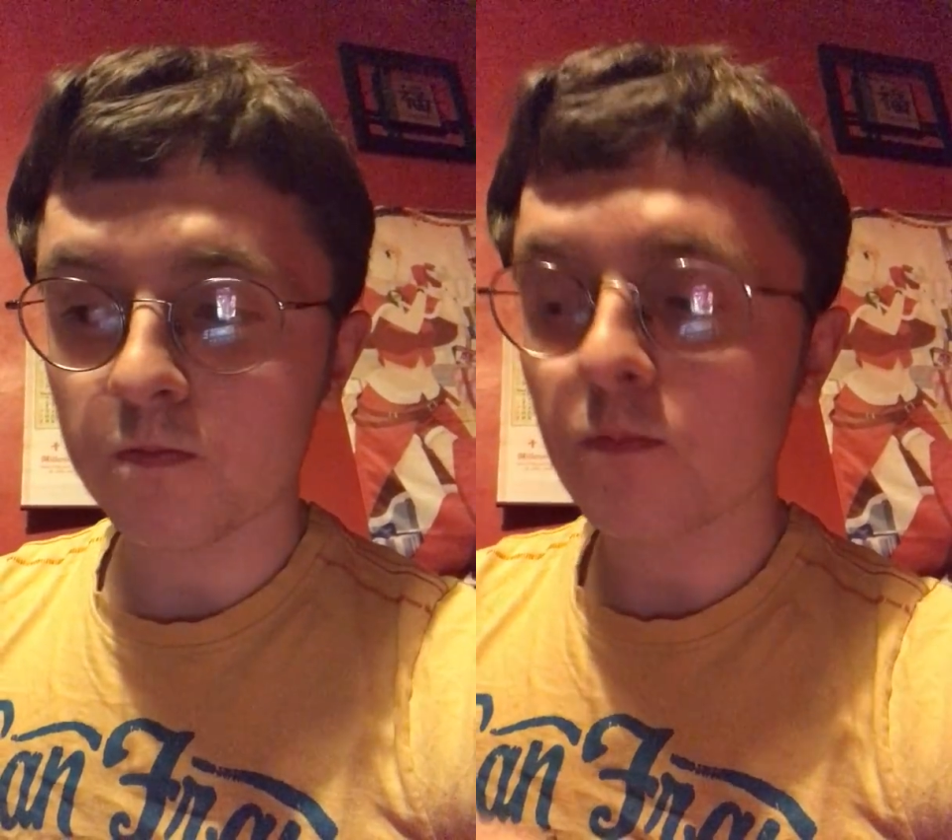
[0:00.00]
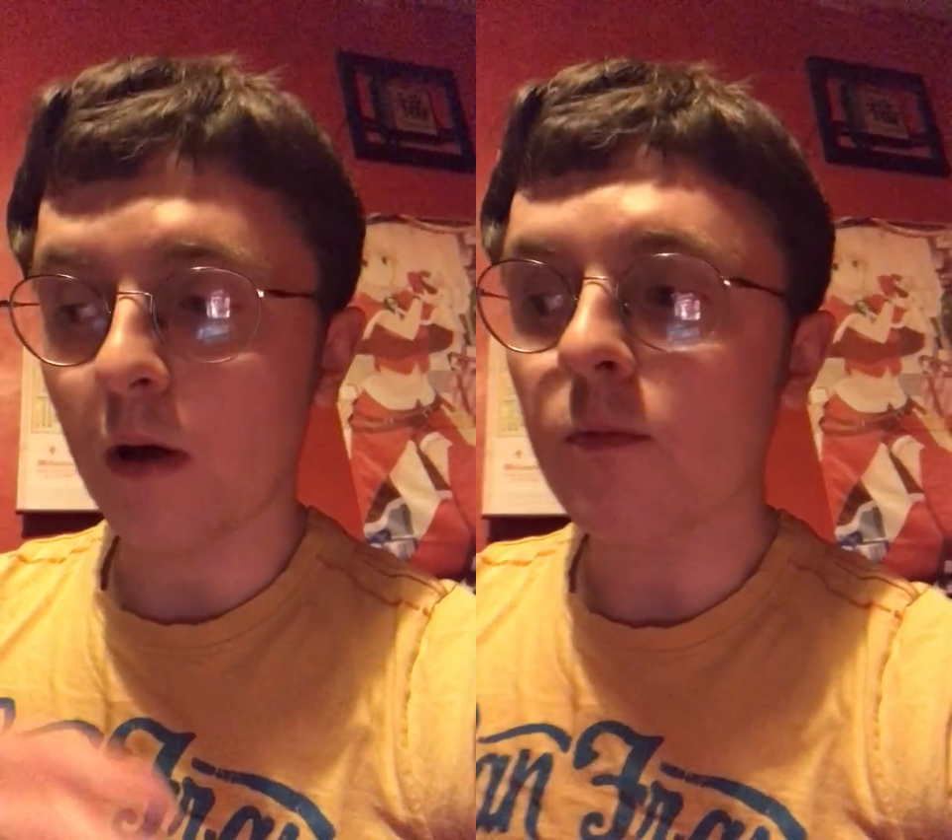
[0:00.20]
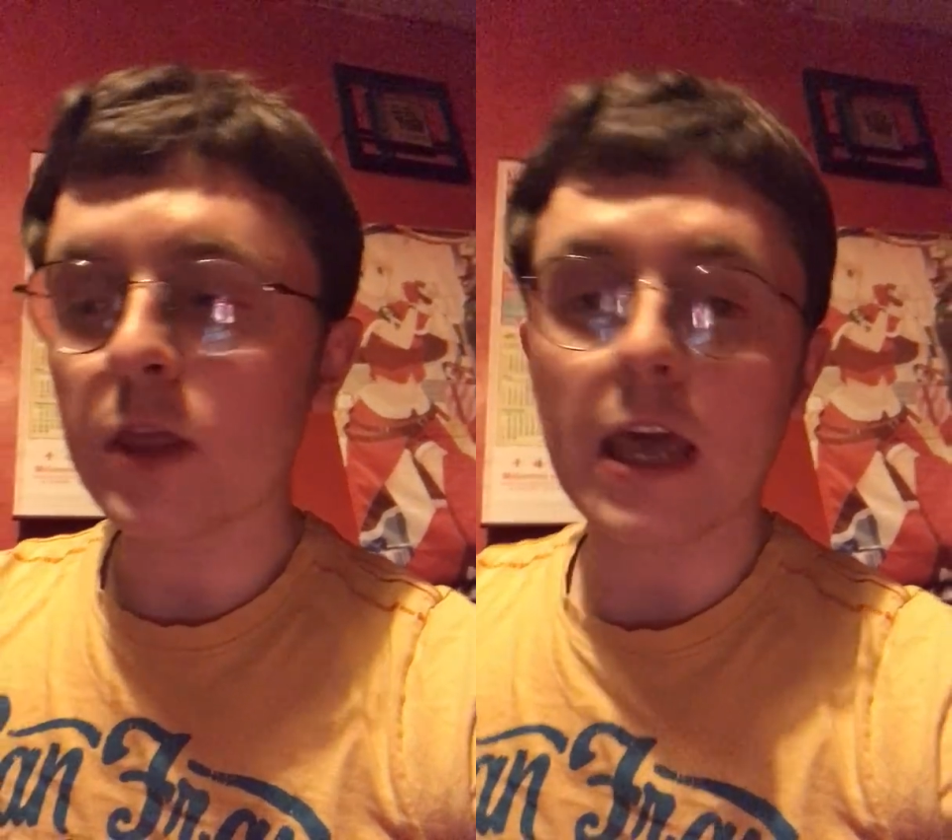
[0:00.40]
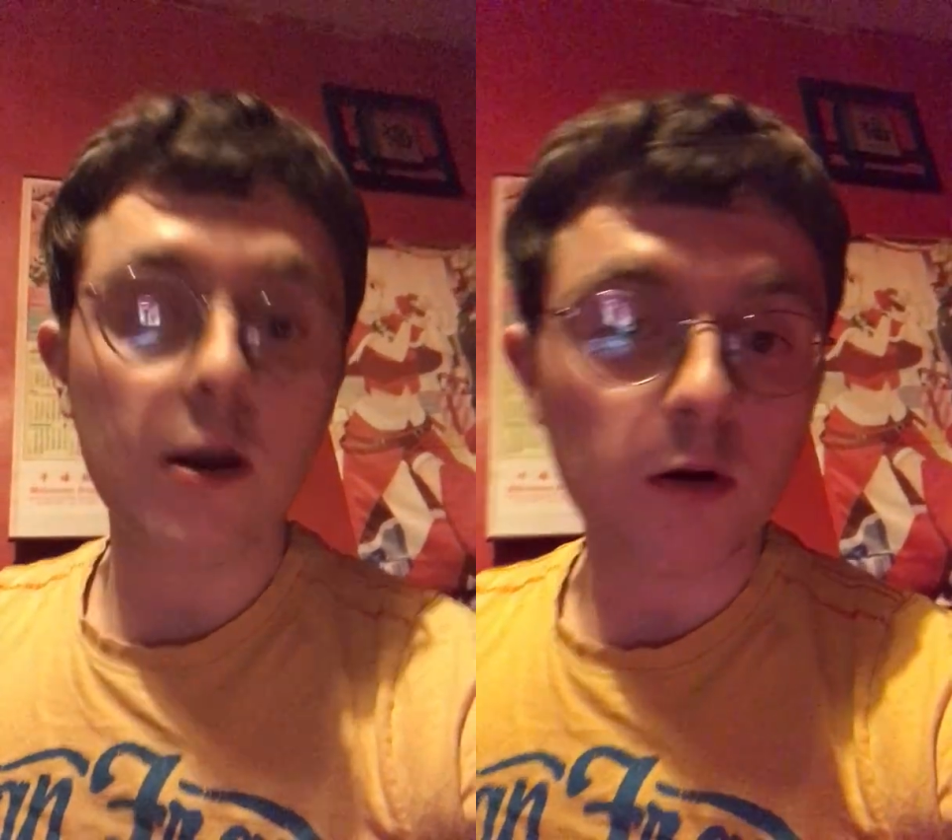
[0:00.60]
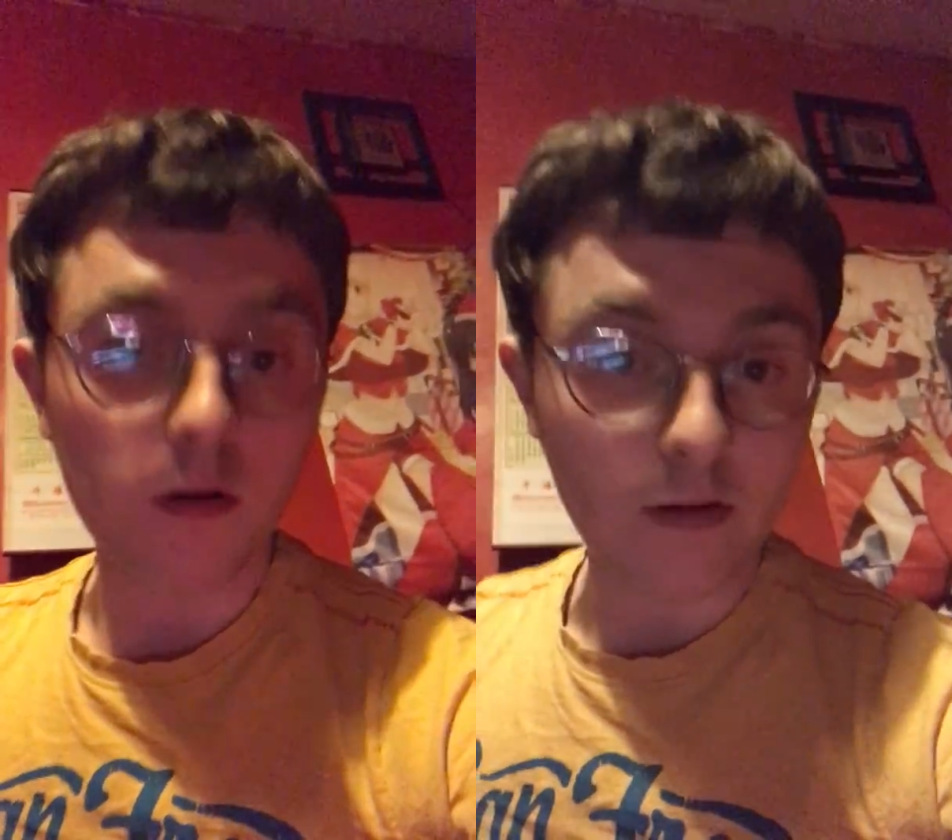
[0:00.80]
Well, the
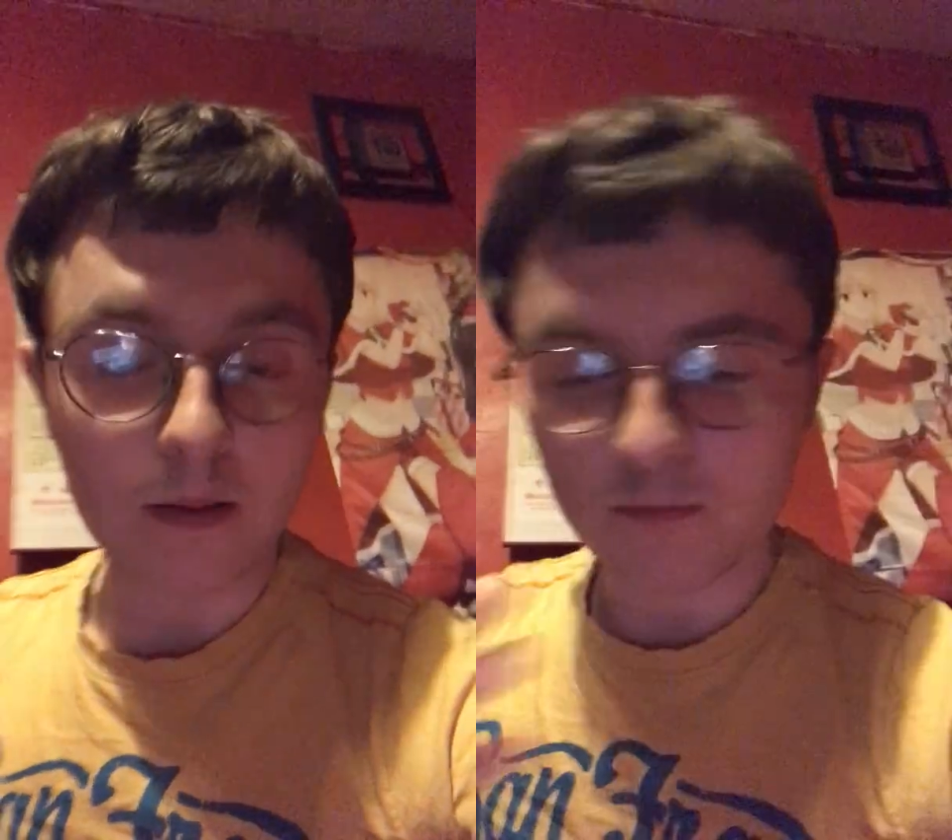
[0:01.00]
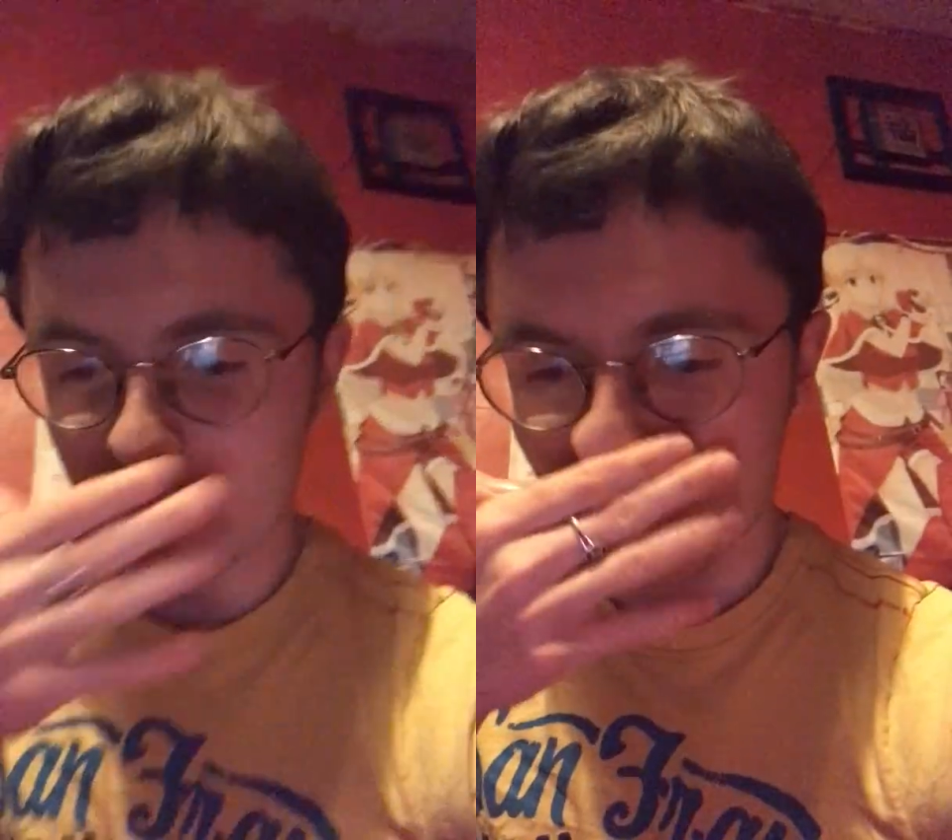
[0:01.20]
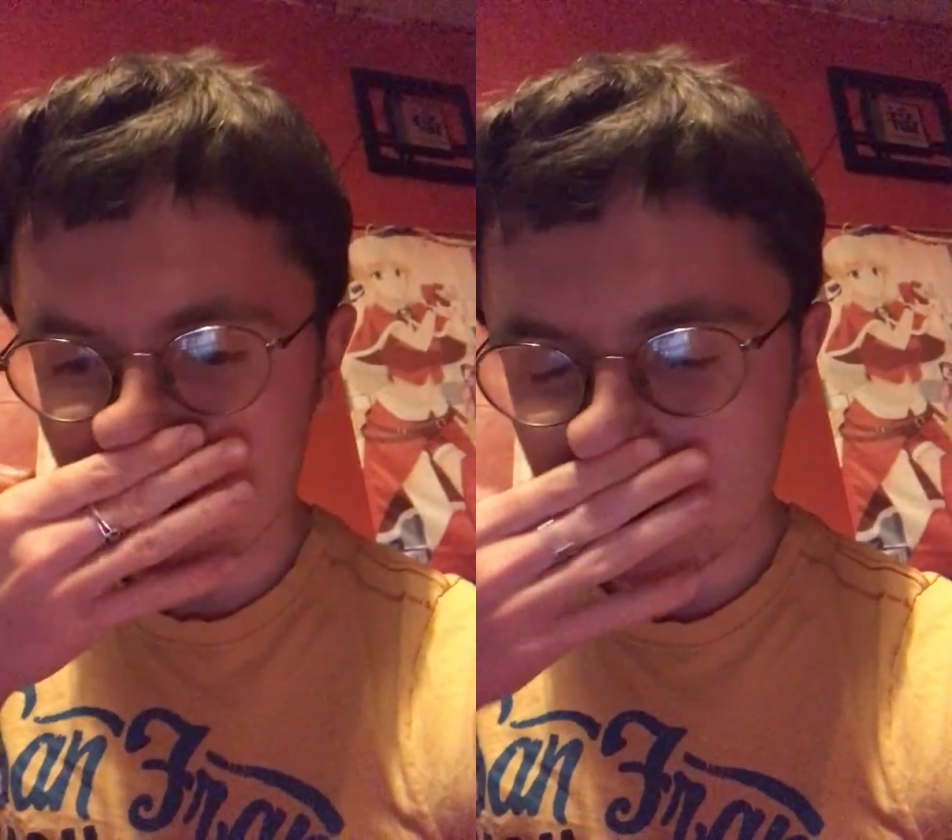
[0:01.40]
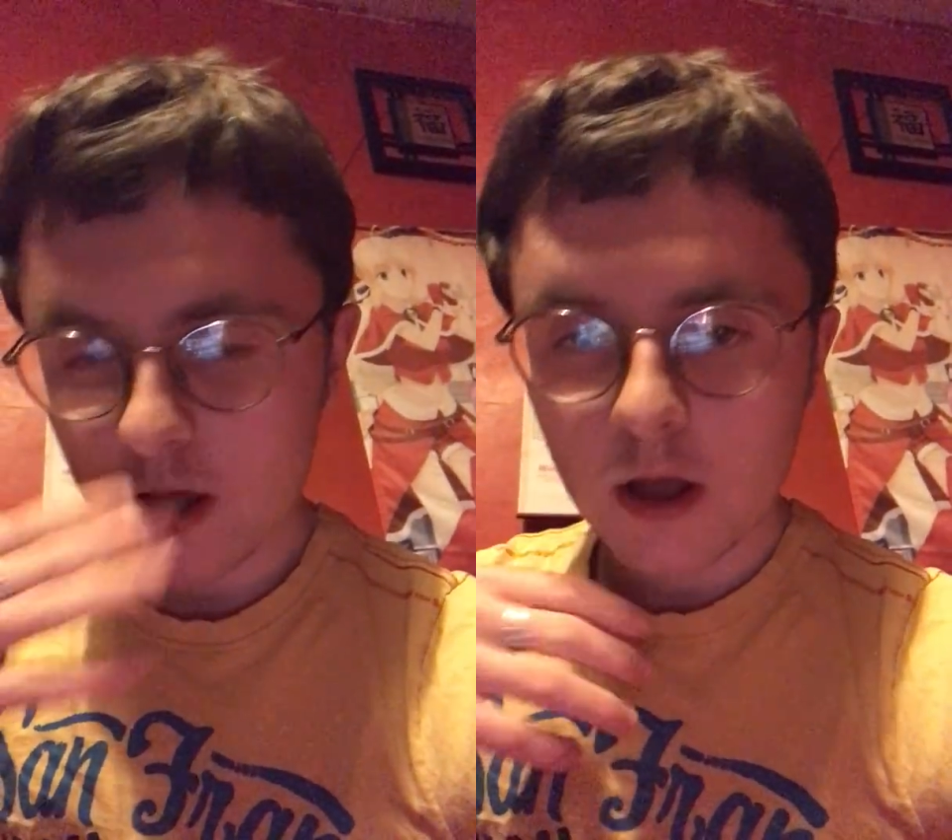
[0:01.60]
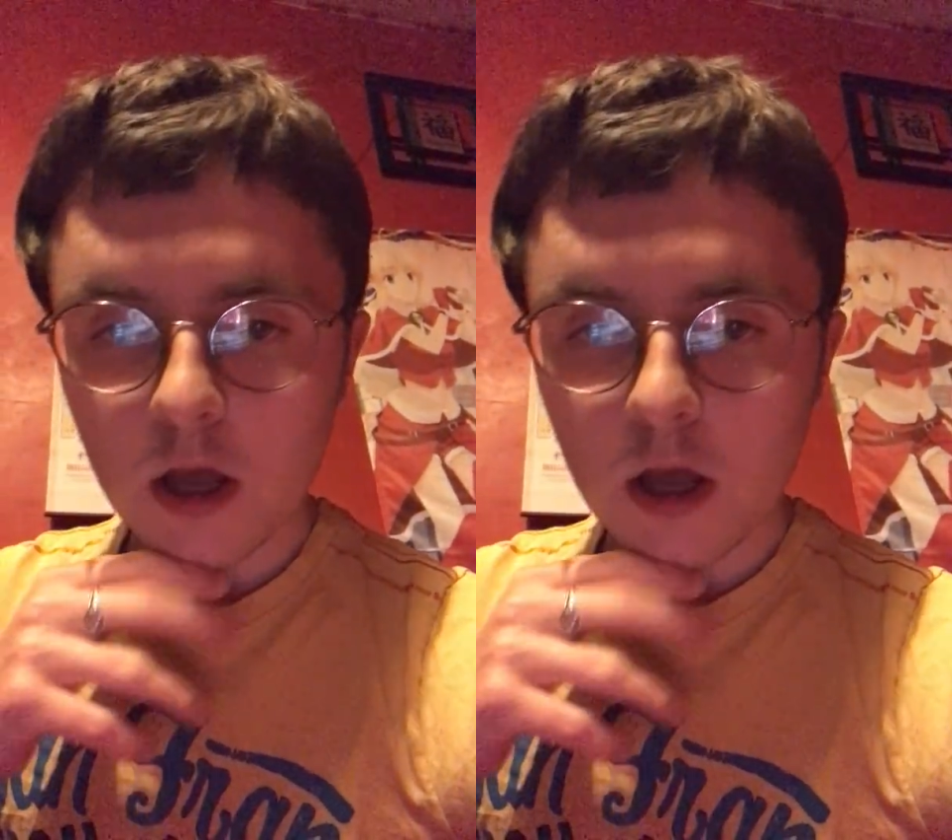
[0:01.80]
hero event, pretty much.